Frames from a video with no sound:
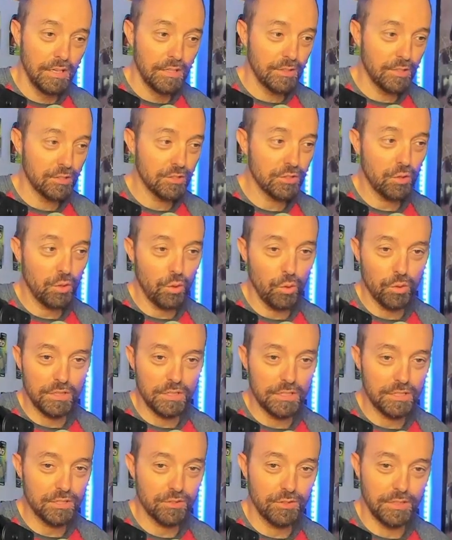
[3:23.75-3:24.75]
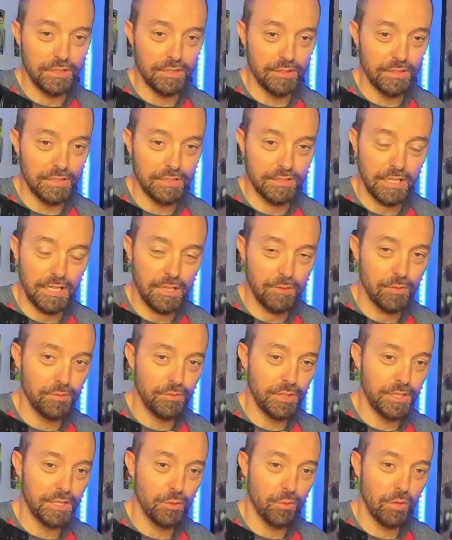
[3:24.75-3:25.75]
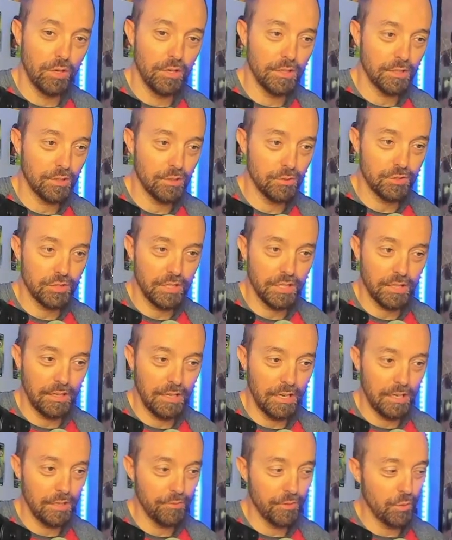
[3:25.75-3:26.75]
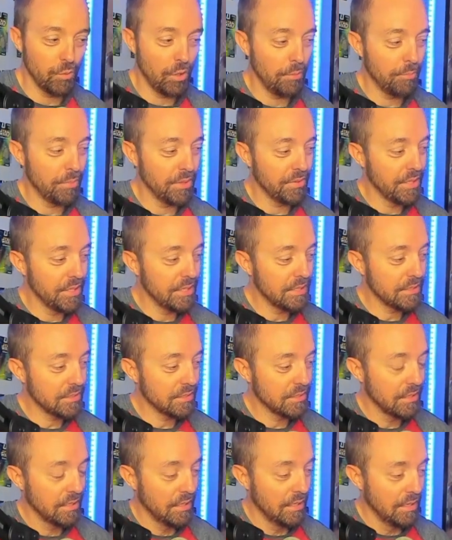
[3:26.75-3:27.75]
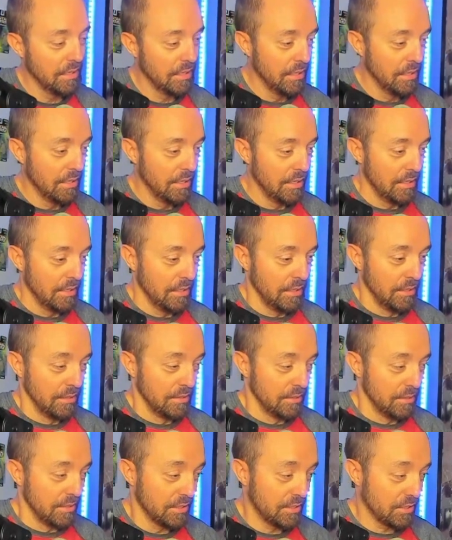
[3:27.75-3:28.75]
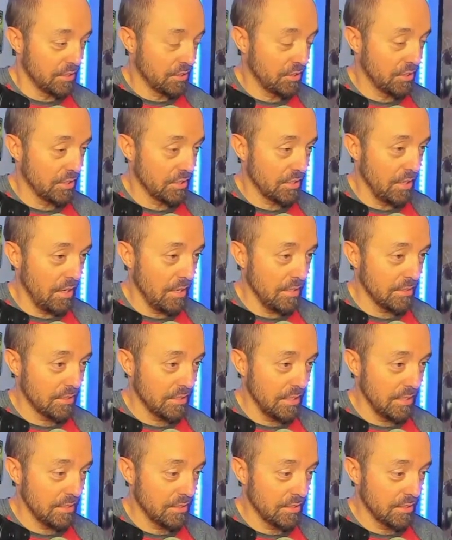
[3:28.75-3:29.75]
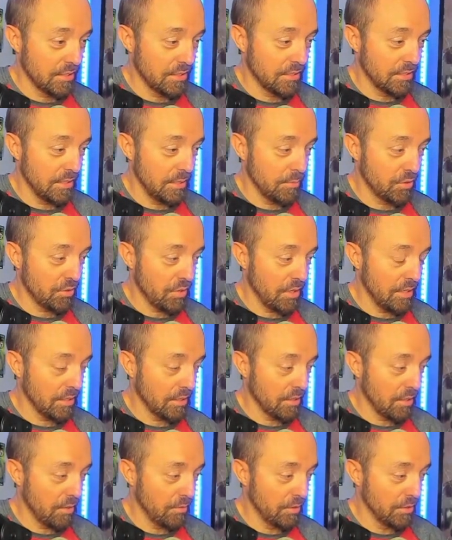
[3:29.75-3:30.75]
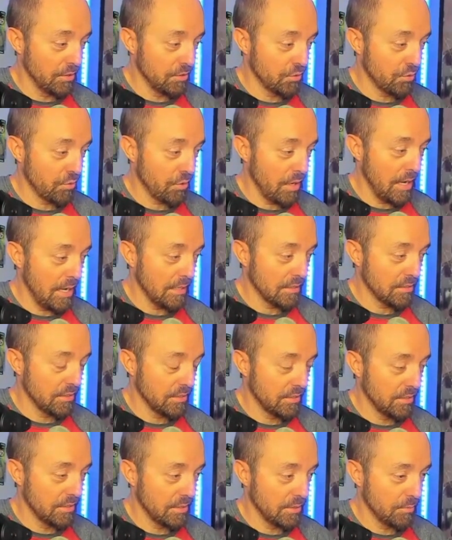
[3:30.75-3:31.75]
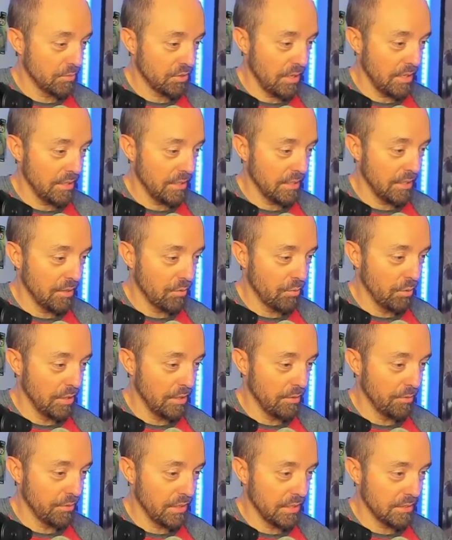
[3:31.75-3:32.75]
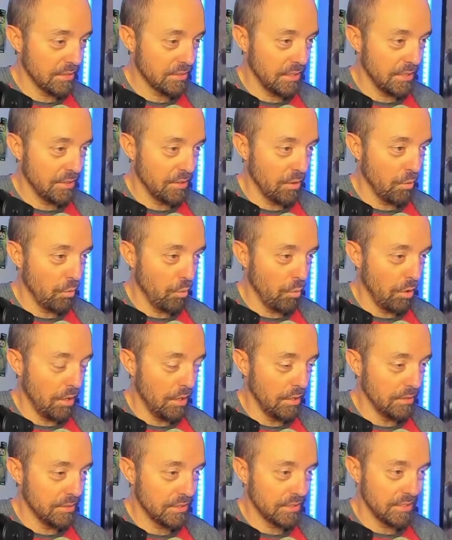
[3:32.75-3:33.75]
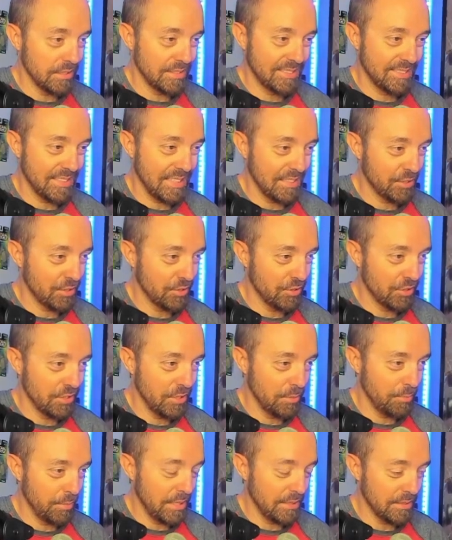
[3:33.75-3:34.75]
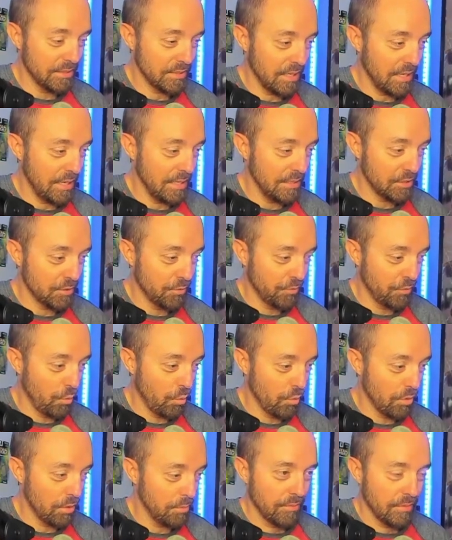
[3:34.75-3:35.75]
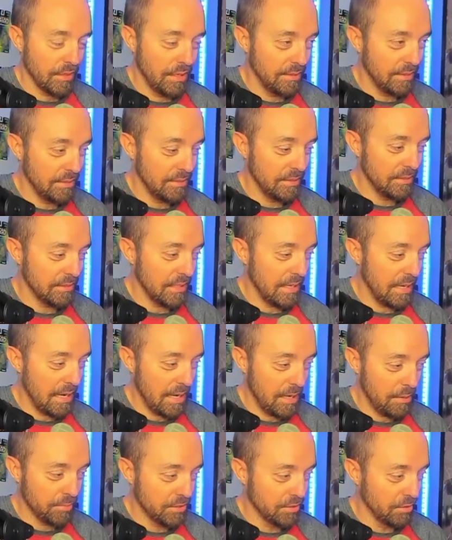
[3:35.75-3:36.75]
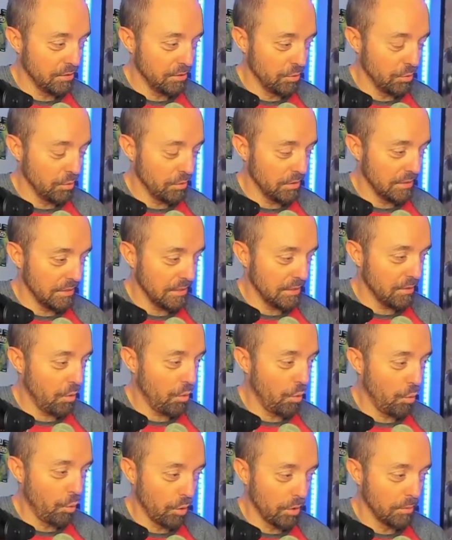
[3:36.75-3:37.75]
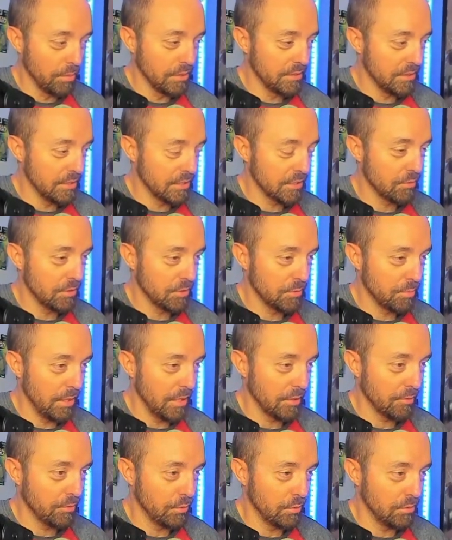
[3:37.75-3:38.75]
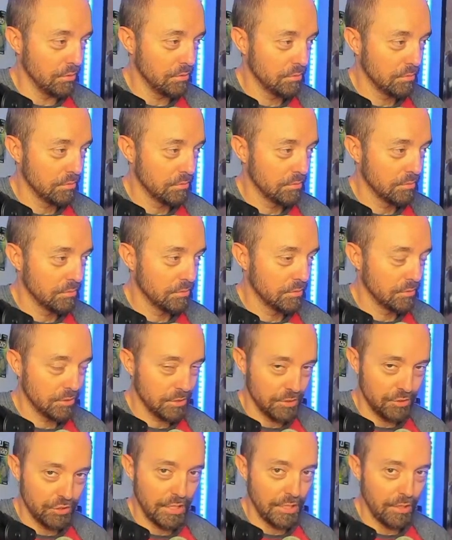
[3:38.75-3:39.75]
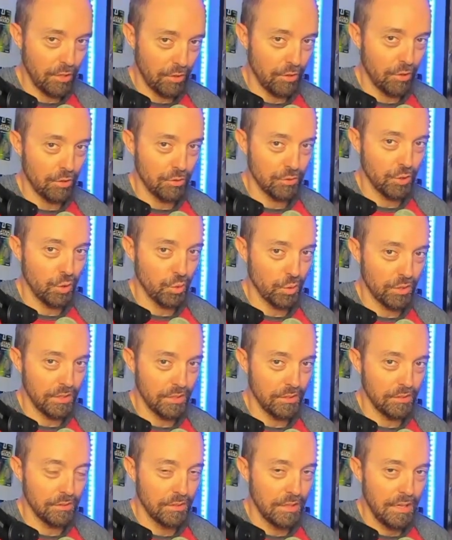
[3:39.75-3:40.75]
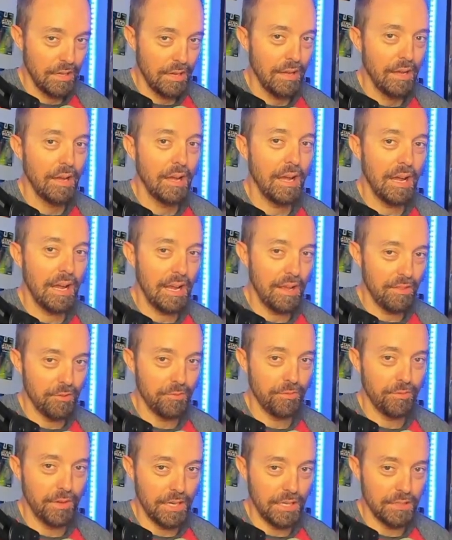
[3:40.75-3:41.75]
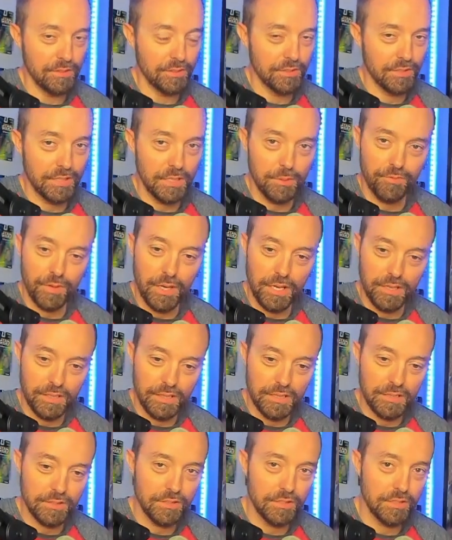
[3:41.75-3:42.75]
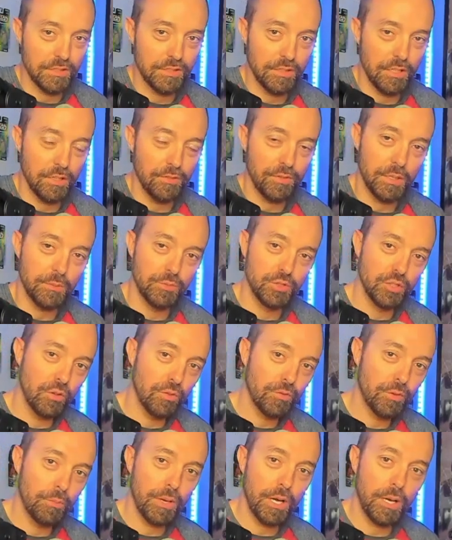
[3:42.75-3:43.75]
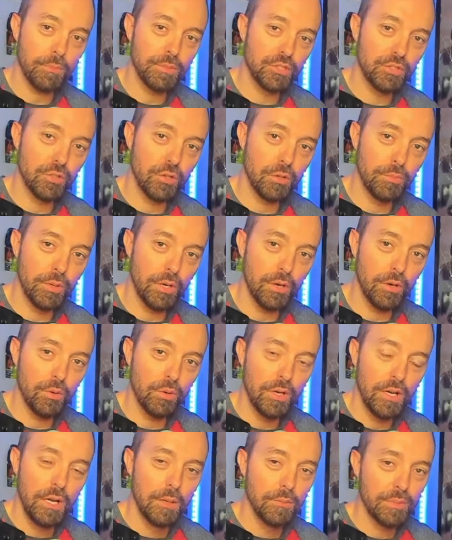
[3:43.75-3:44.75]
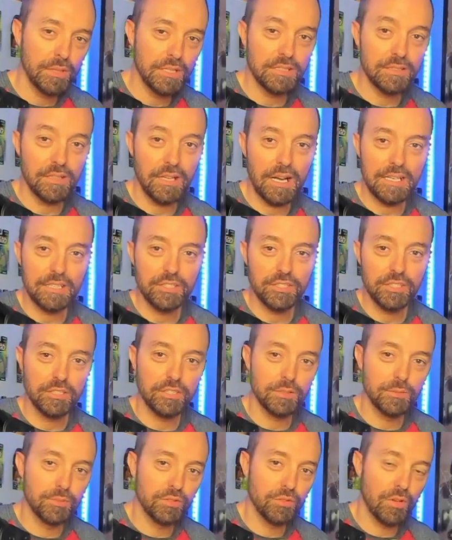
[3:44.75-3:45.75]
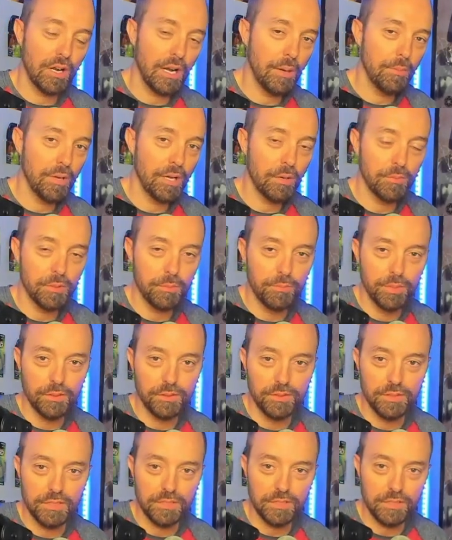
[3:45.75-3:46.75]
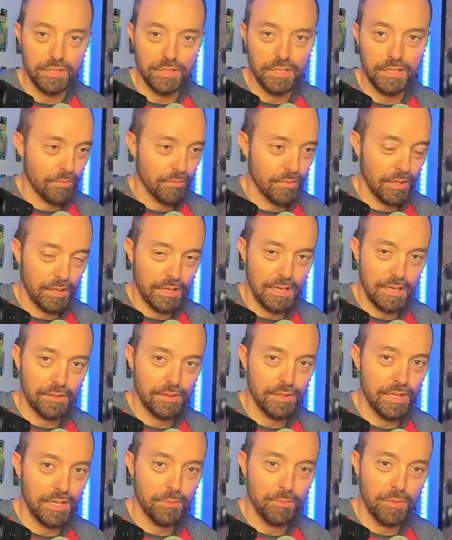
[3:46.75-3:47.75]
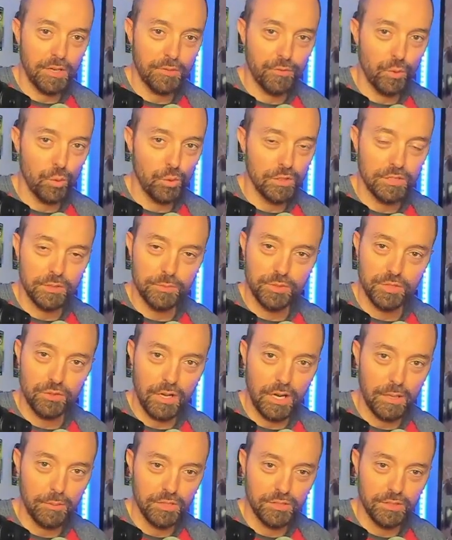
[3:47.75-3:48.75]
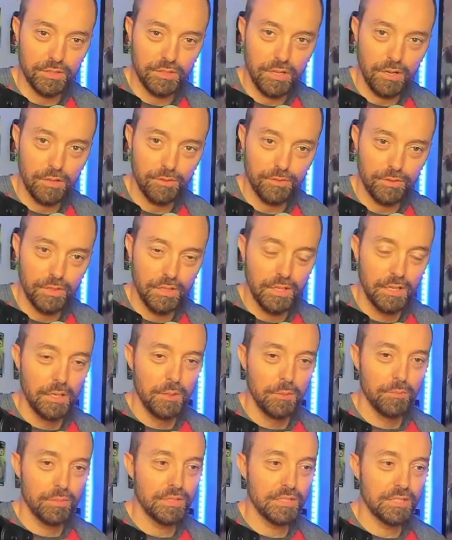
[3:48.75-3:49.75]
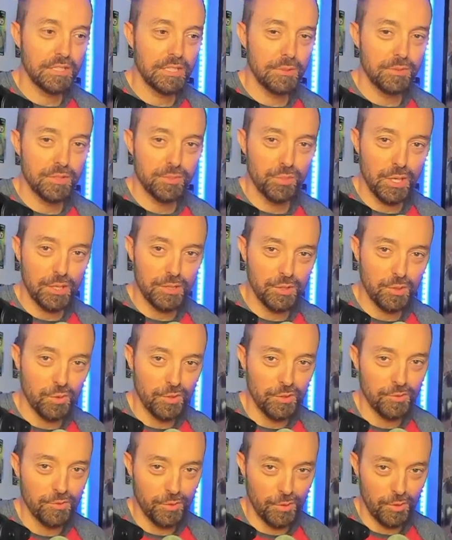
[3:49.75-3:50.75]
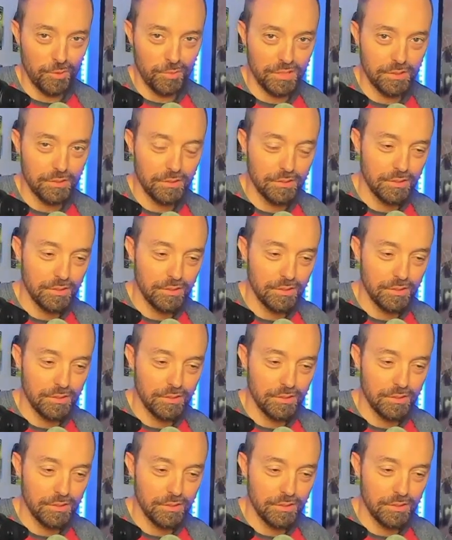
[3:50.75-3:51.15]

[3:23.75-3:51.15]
There's a whole history to this. I have a video on it. Go check it out if you want. But this is just nonsense. This is them trying to cover their tracks. This is them trying to get rid of things they don't want. This is censorship at its highest form, and it is absolutely horribly disrespectful to J.R.R. Tolkien and the fans. Keep fighting against this stuff. I'm Joe from Papa Jobo. Please like, share, subscribe. Help me build this thing. I can't thank my 40 subscribers enough. Please keep spreading the word for me.